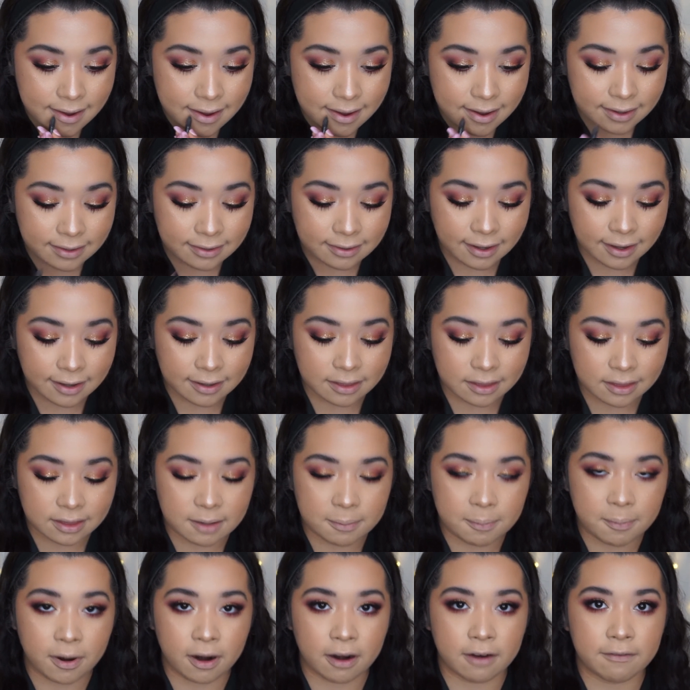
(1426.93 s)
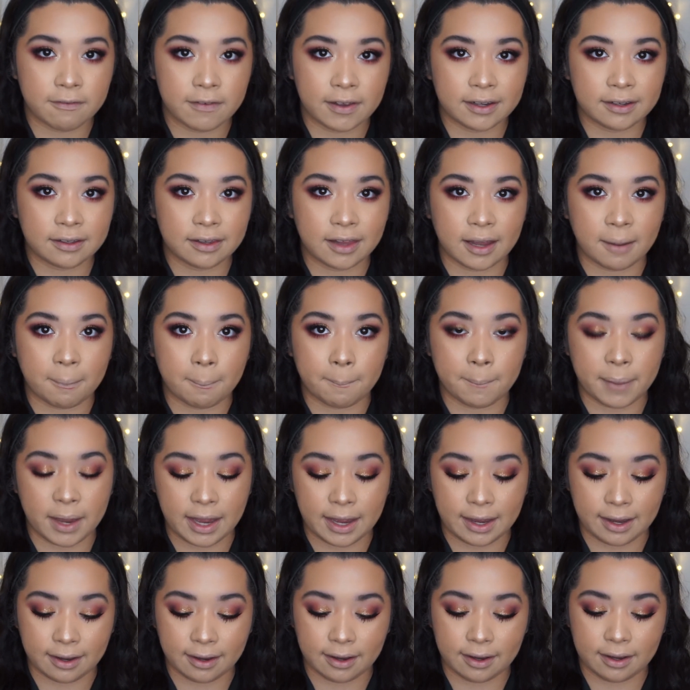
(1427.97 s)
it's like the perfect like
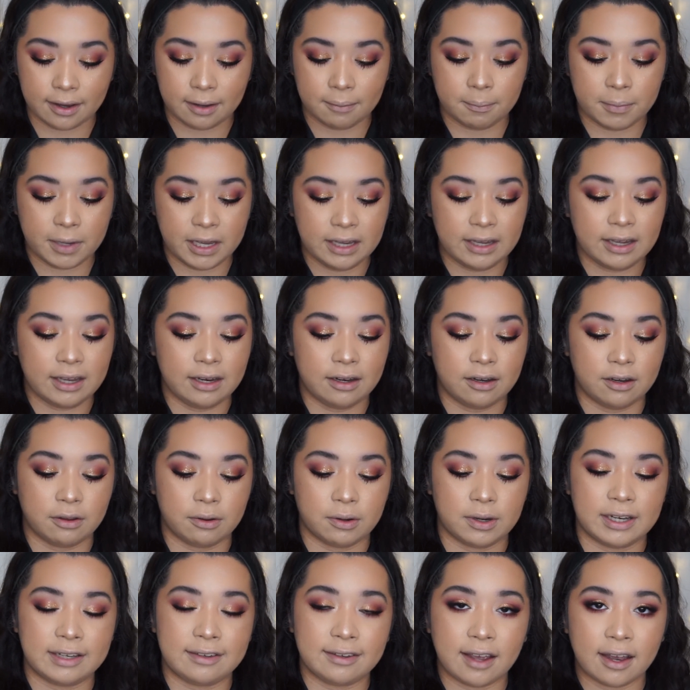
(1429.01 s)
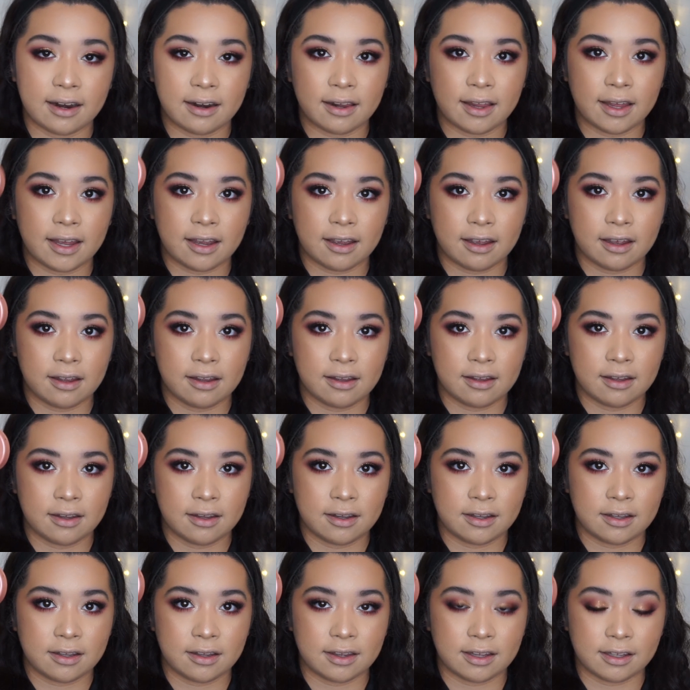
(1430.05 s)
pinky nude. It's kind of like
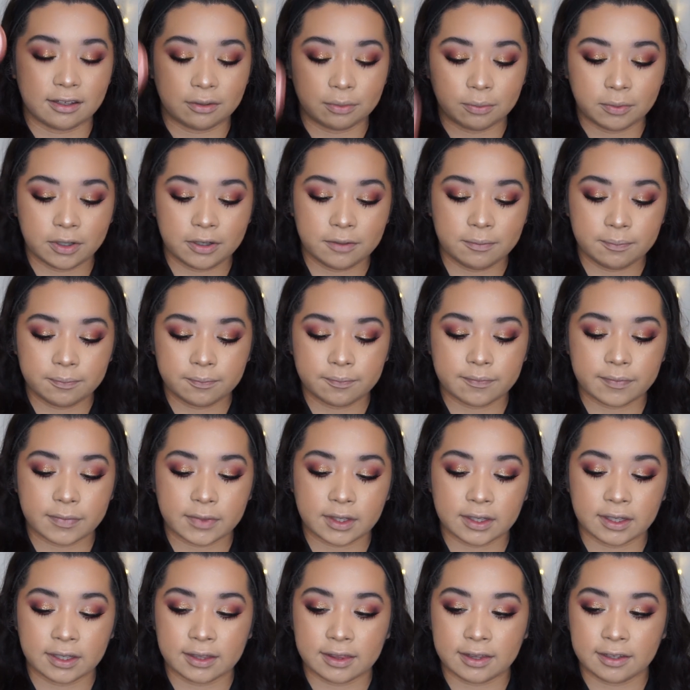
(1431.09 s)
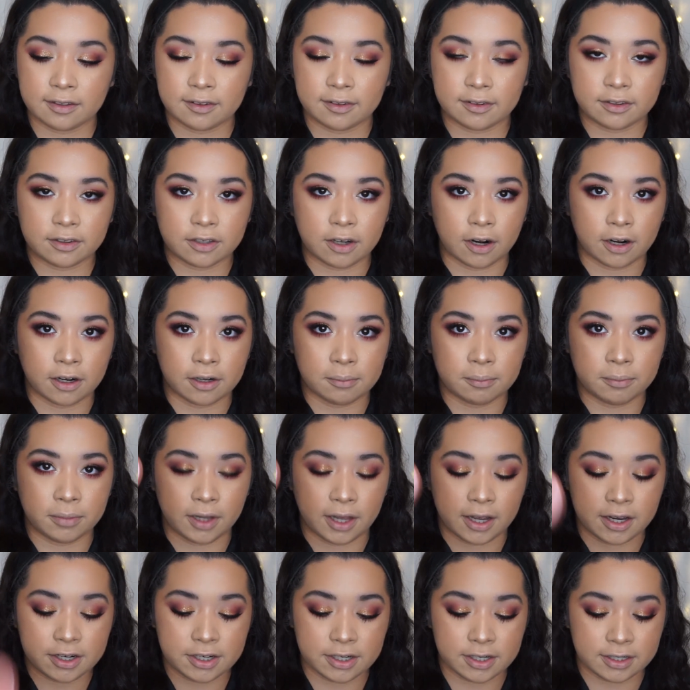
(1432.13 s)
this one, like this Tarte
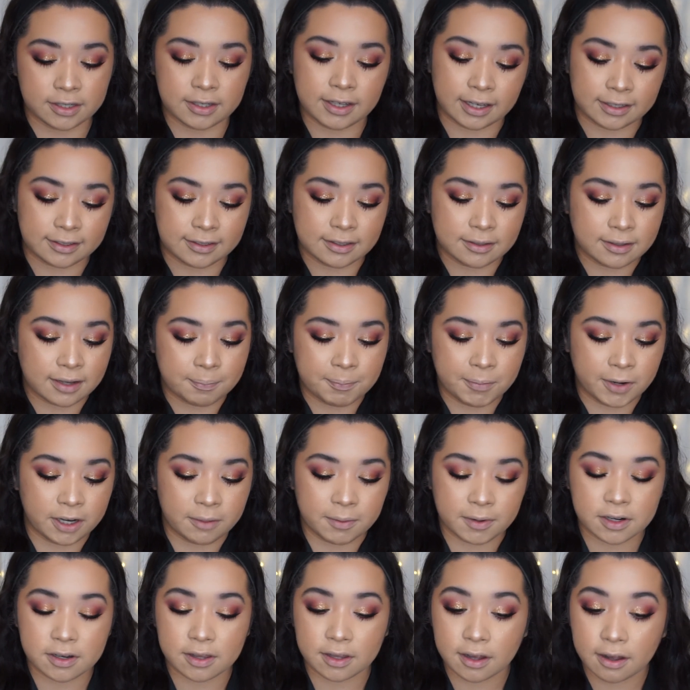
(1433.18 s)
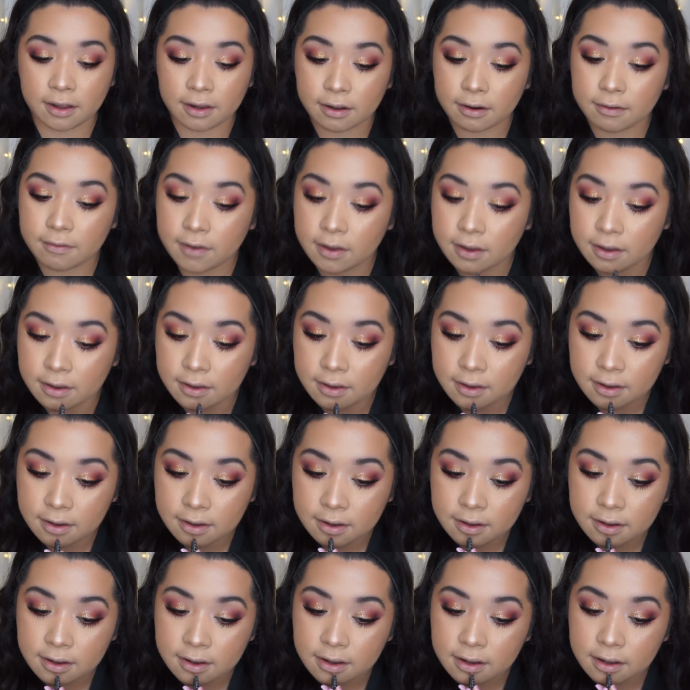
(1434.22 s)
blush. That's pretty much the color of it.
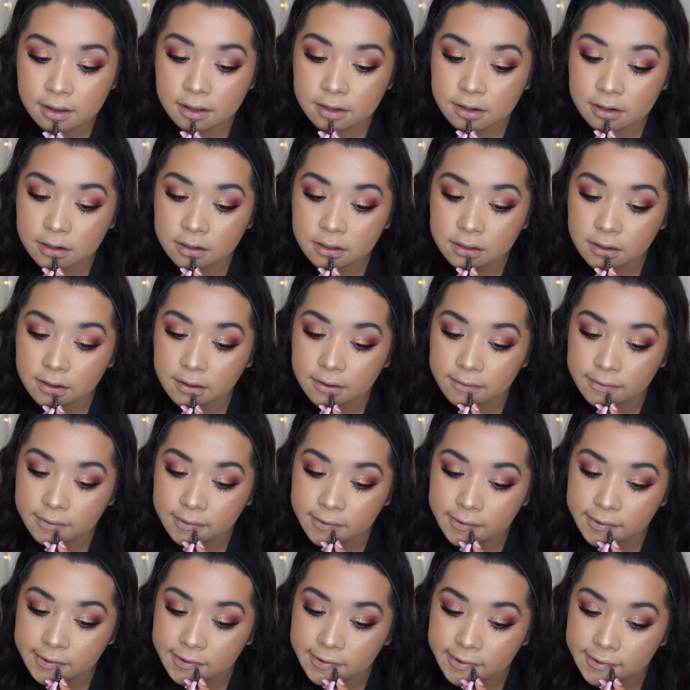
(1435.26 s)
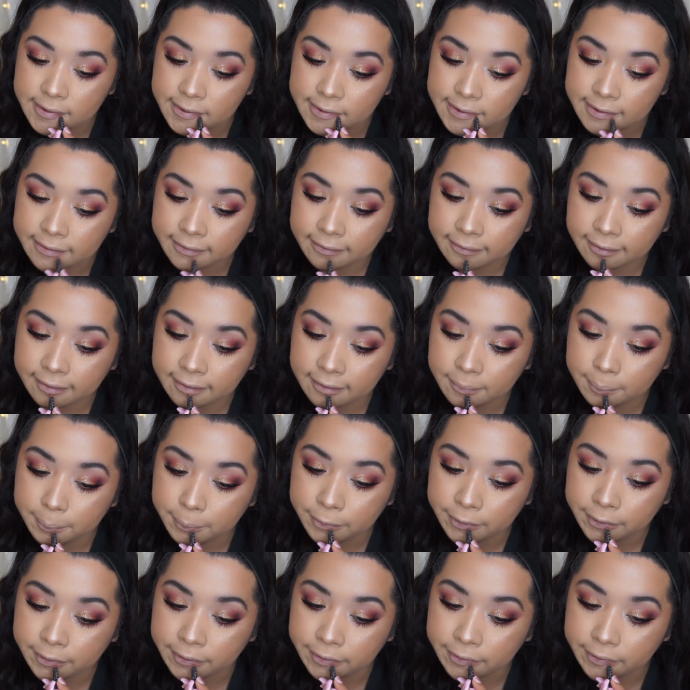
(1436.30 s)
I just love the way it makes my lips
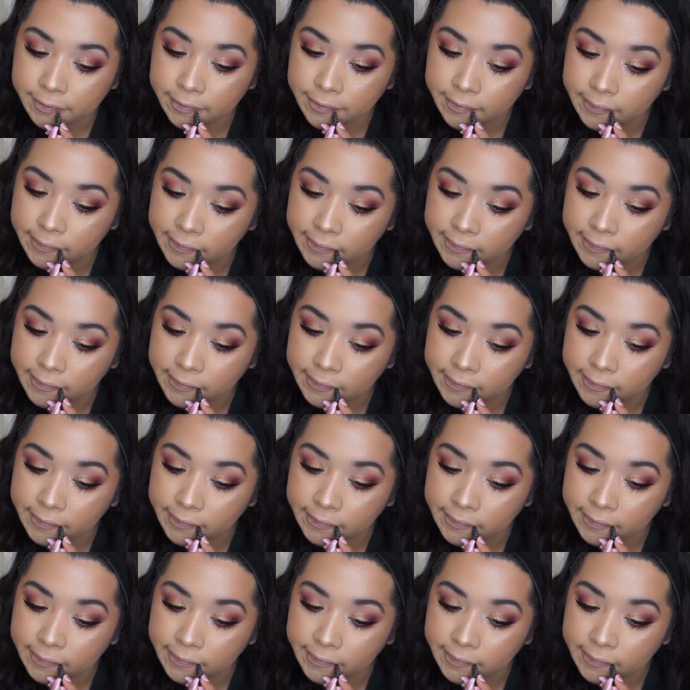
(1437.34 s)
look.